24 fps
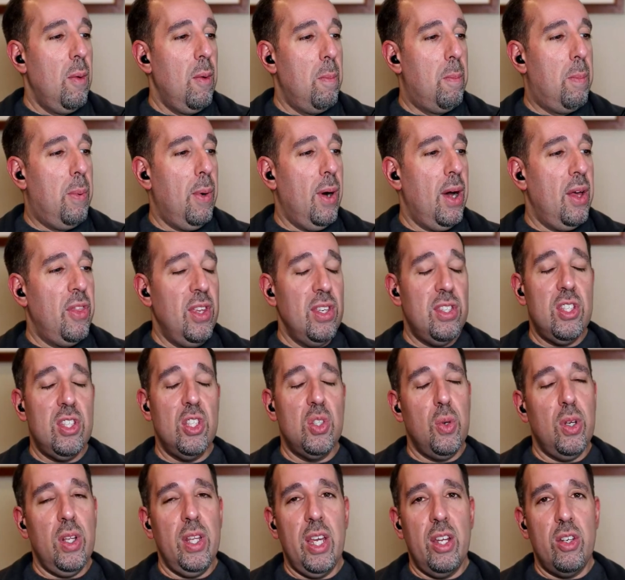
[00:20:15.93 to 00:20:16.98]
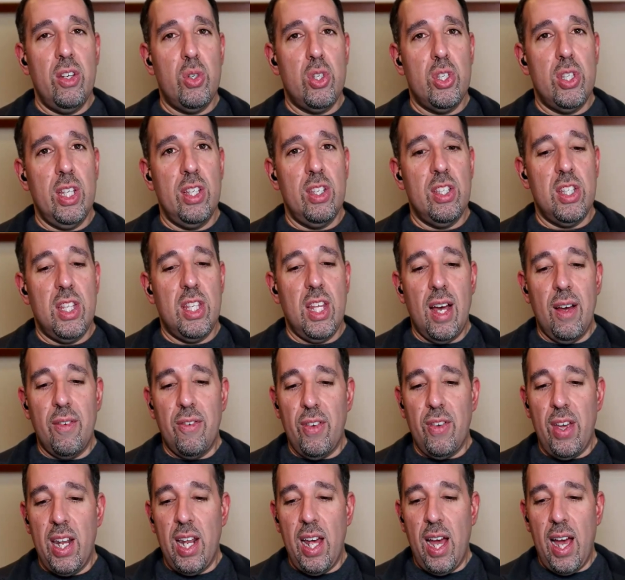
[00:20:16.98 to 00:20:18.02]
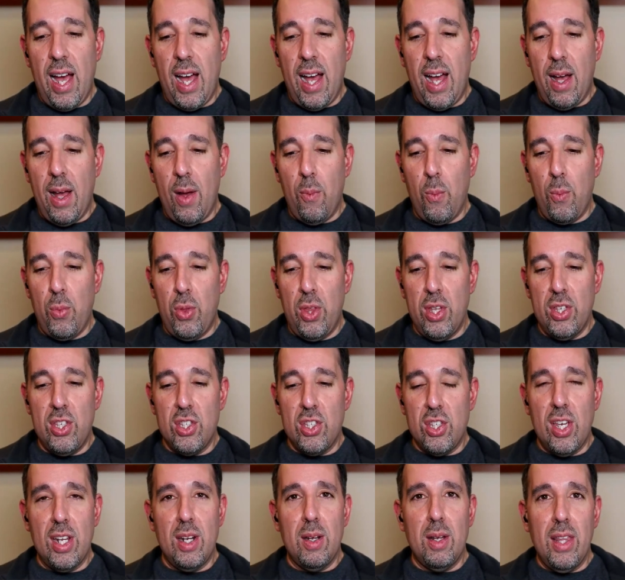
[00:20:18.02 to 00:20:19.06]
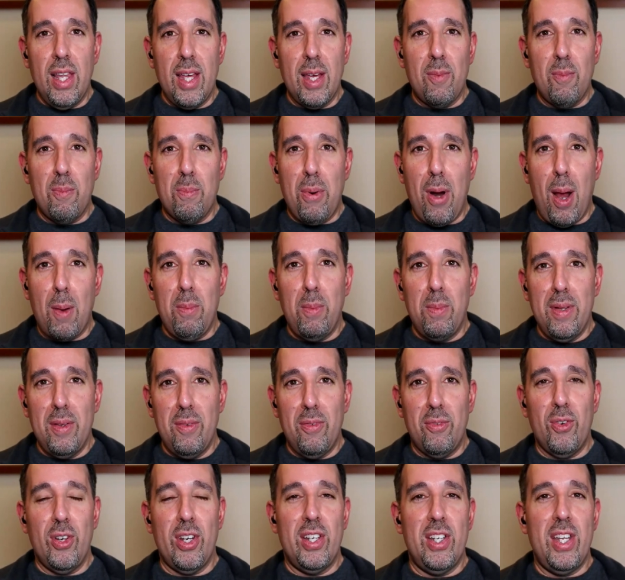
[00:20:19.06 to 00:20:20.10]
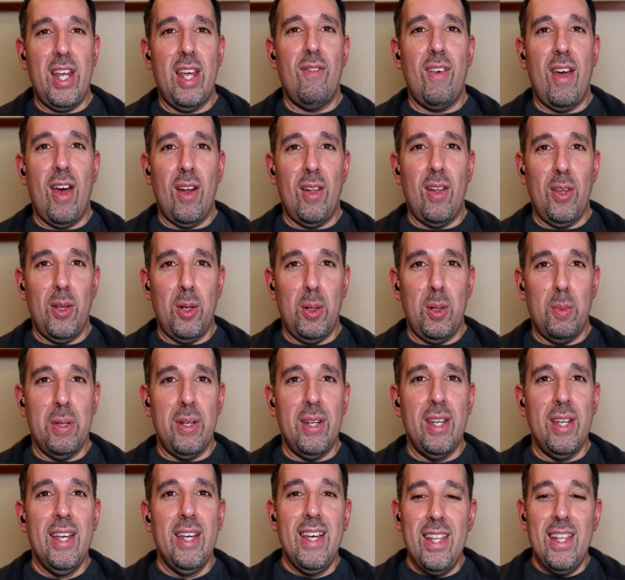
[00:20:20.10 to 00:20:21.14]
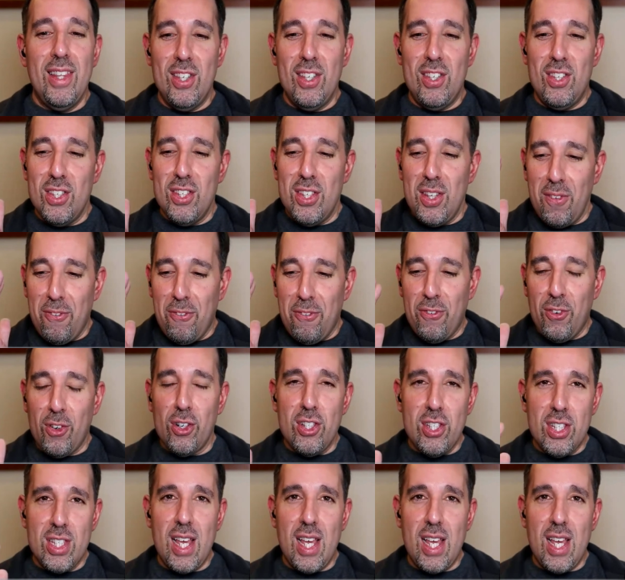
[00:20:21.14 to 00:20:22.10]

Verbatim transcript: but this is really interesting stuff and uh, this is going to like probably freak Dave out a little bit. This is the first